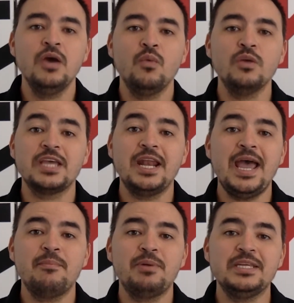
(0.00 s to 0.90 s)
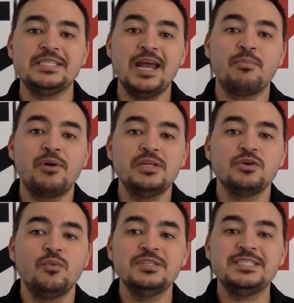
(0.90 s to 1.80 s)
what's going to happen is that
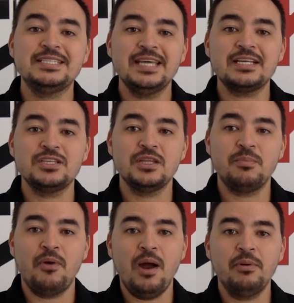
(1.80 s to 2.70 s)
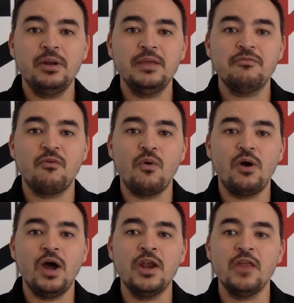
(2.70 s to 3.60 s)
appraisal will stick to the property
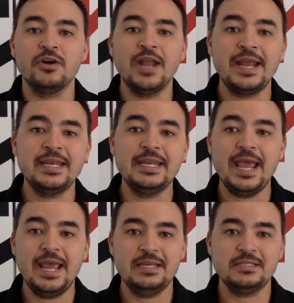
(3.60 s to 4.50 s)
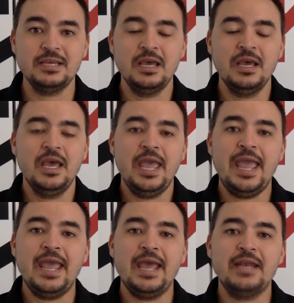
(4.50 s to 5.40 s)
for another 90 days.
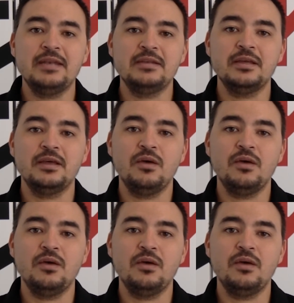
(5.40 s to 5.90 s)
And